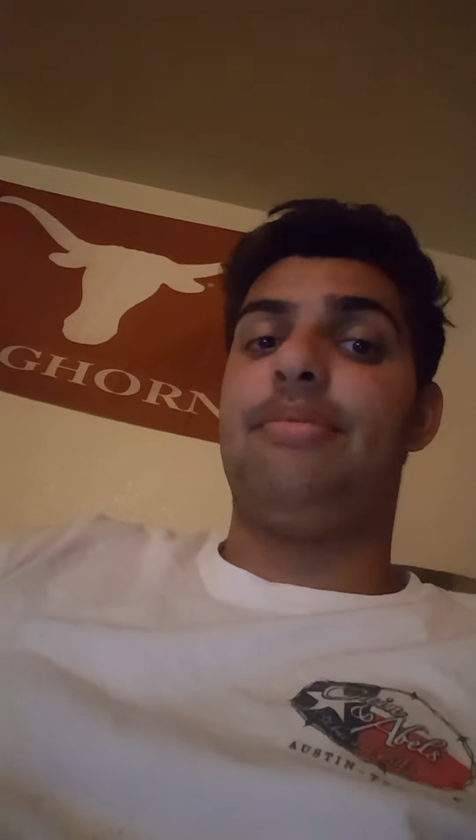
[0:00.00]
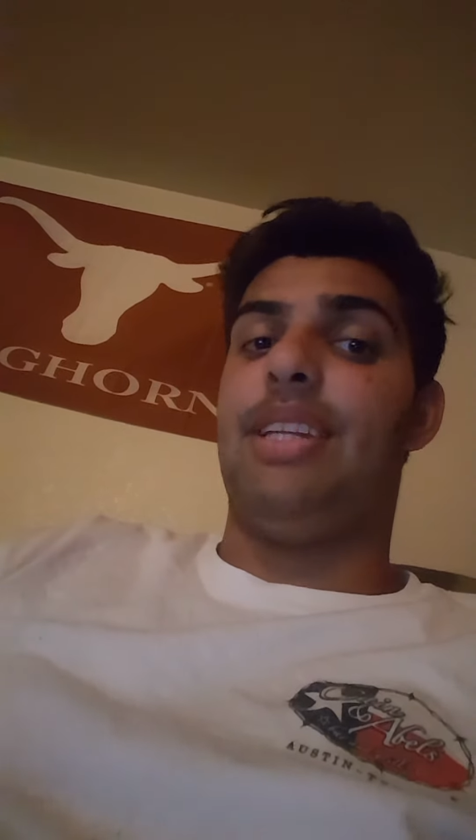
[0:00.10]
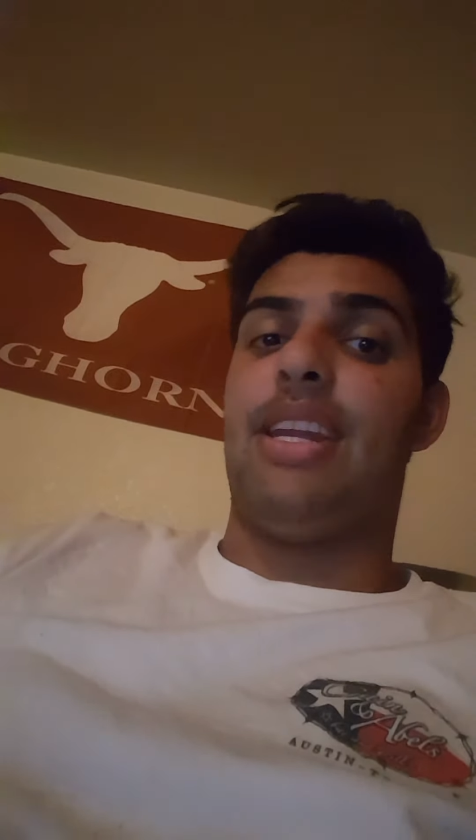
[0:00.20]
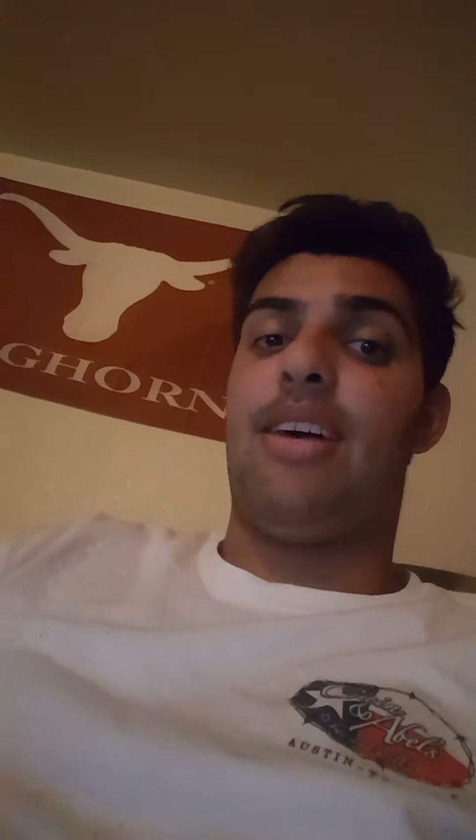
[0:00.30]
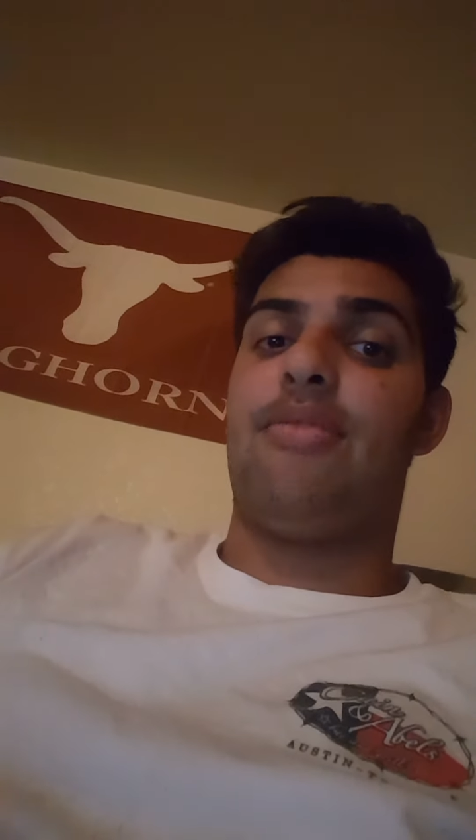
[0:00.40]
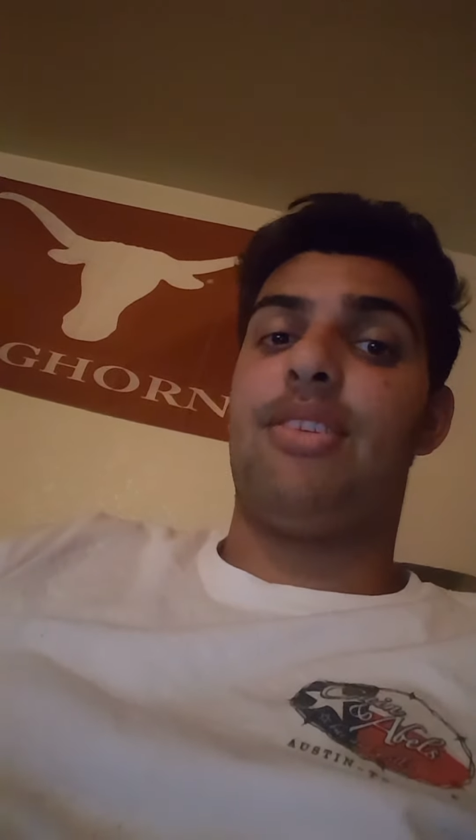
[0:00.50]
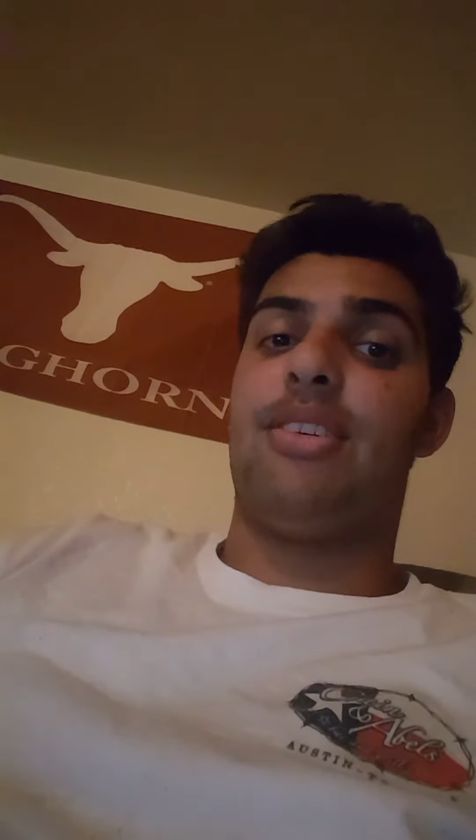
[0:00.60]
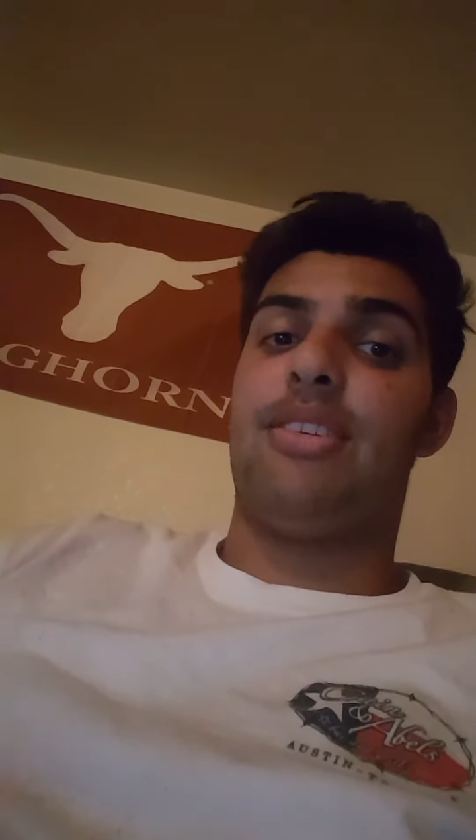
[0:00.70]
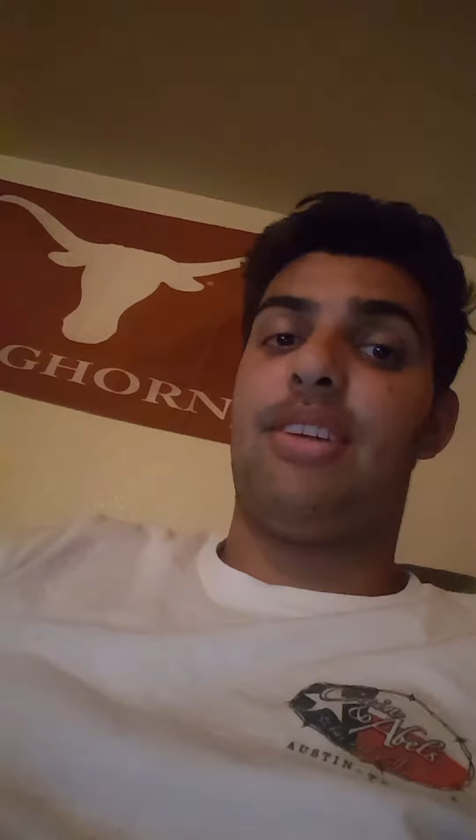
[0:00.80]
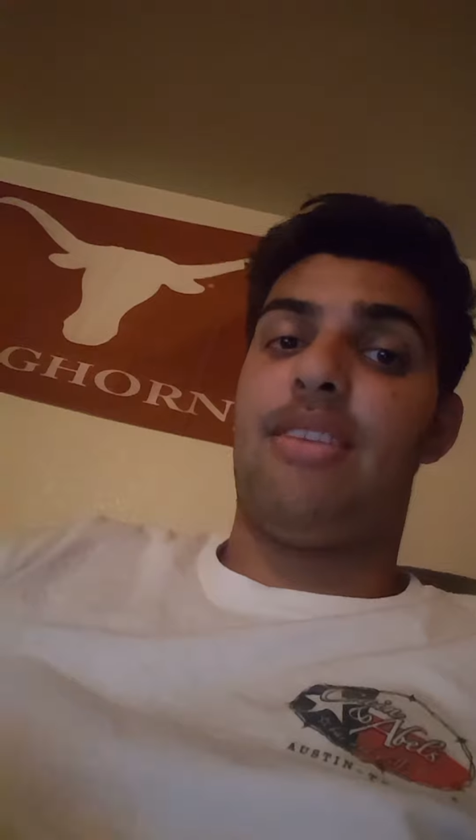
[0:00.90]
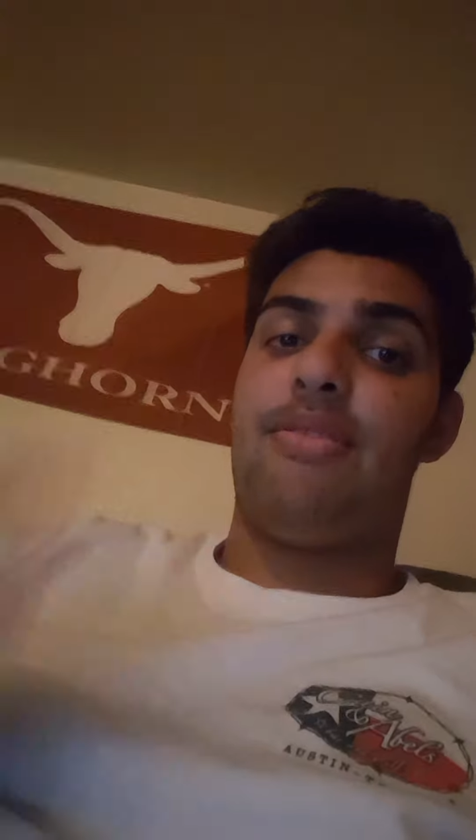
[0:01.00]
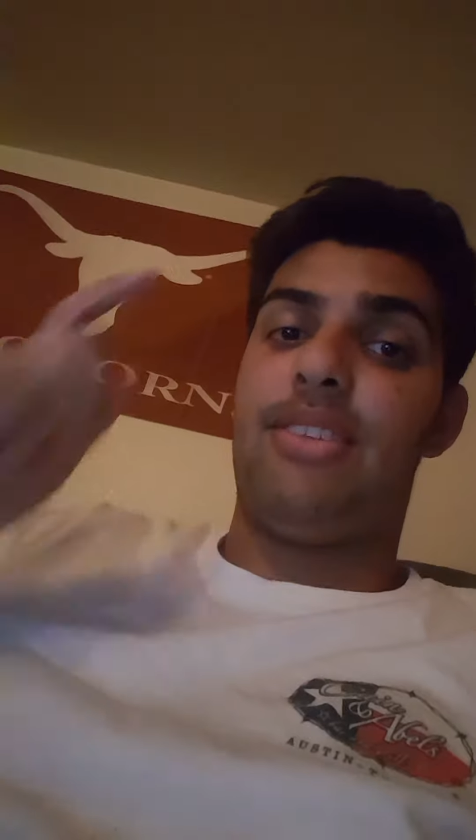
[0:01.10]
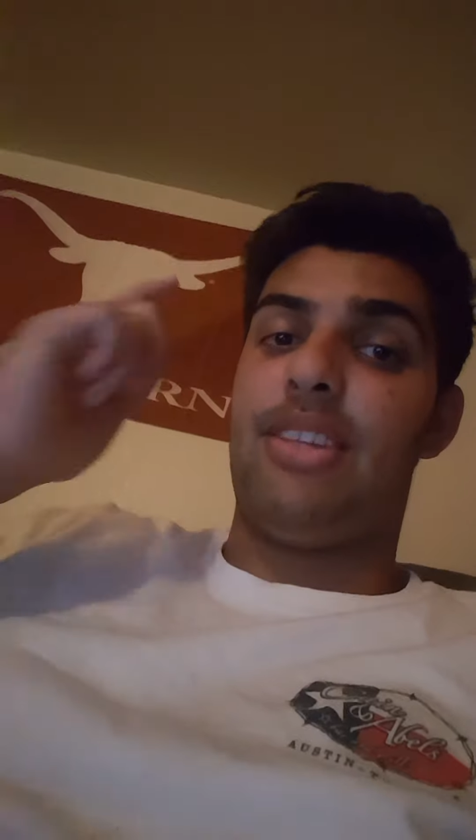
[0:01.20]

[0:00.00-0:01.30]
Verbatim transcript: Not for not for the